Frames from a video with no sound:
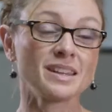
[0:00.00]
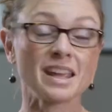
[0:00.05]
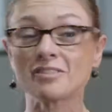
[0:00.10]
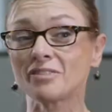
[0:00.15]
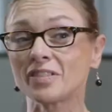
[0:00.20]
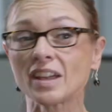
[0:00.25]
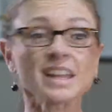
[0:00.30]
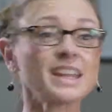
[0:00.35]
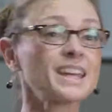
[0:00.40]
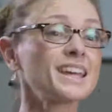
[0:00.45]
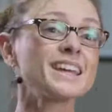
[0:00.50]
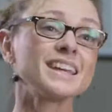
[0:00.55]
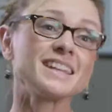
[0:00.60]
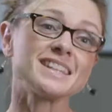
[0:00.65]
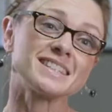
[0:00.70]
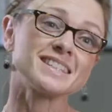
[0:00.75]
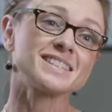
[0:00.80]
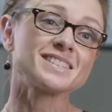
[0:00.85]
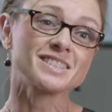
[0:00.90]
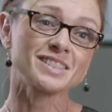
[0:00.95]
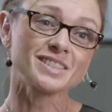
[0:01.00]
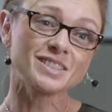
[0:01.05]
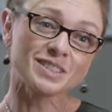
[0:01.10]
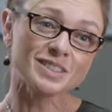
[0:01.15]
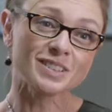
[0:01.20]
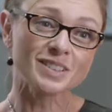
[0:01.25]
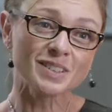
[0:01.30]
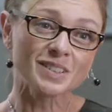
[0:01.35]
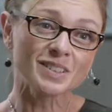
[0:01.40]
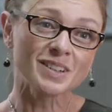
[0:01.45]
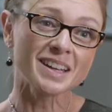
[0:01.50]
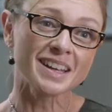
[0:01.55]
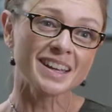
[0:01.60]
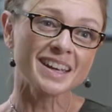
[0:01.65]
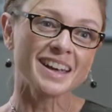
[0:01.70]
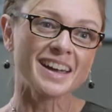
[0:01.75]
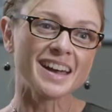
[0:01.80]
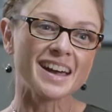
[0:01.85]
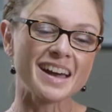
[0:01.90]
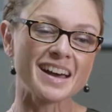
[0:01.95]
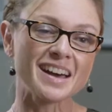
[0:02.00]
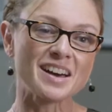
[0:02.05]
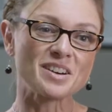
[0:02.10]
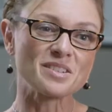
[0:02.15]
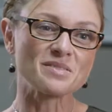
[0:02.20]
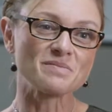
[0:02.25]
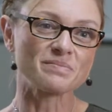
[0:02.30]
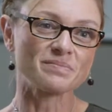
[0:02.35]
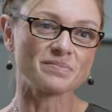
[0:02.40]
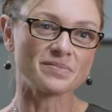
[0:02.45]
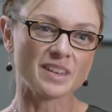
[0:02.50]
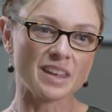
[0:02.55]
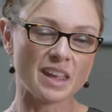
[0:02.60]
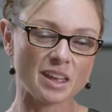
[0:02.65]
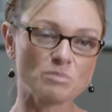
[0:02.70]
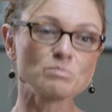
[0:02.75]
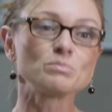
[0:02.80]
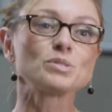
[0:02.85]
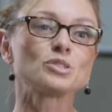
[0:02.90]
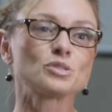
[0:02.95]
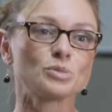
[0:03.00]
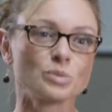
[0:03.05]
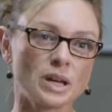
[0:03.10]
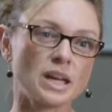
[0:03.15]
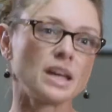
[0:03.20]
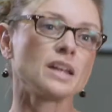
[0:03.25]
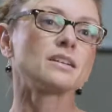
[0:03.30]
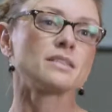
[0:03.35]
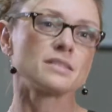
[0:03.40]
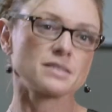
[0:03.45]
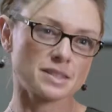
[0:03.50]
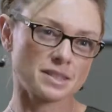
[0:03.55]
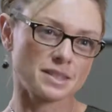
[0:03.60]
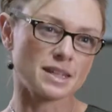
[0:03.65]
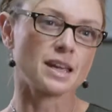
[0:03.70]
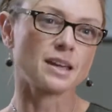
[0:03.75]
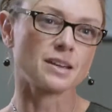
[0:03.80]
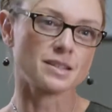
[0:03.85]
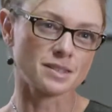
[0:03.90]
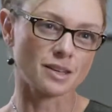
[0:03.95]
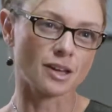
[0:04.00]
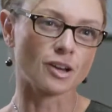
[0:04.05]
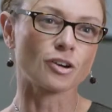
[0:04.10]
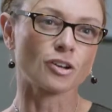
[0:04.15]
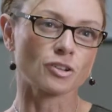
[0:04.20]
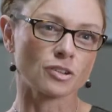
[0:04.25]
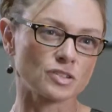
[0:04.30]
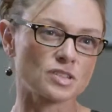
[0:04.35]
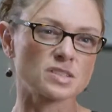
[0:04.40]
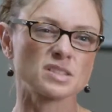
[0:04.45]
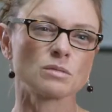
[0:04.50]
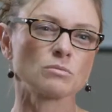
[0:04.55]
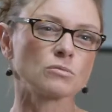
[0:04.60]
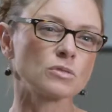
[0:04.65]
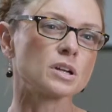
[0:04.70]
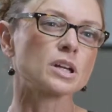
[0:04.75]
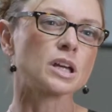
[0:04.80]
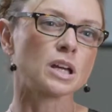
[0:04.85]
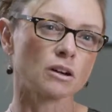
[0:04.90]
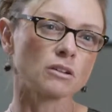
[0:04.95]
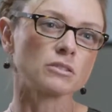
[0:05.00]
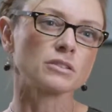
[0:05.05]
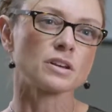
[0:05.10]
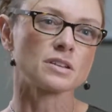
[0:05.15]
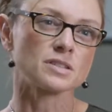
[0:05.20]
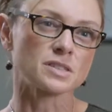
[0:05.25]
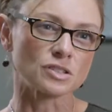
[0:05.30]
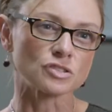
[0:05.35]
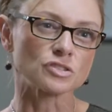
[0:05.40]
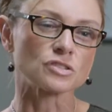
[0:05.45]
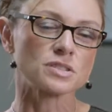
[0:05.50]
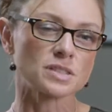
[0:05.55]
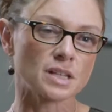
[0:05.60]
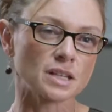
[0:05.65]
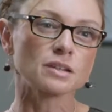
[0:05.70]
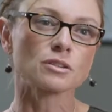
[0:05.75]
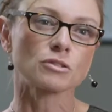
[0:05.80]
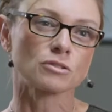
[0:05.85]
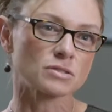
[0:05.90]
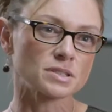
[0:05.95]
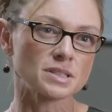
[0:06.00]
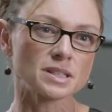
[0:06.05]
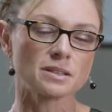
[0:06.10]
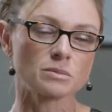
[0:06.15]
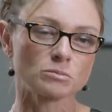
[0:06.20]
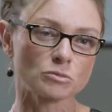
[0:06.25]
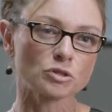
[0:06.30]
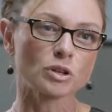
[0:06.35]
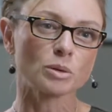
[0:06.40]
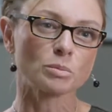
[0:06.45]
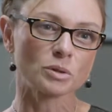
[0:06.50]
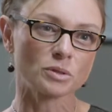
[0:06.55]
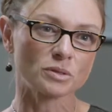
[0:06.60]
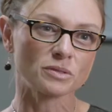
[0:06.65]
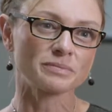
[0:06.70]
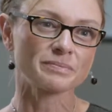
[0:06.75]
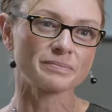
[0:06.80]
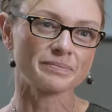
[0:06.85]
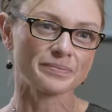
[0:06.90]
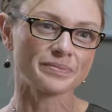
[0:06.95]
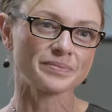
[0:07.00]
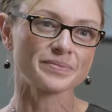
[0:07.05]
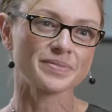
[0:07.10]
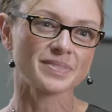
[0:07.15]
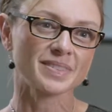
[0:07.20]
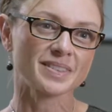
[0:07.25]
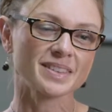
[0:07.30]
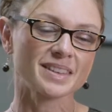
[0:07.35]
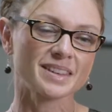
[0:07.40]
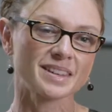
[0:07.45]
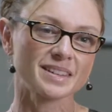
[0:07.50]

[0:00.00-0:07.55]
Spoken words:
They're fairly easy to do in between seeing a psychologist and working on those issues that are causing them trouble.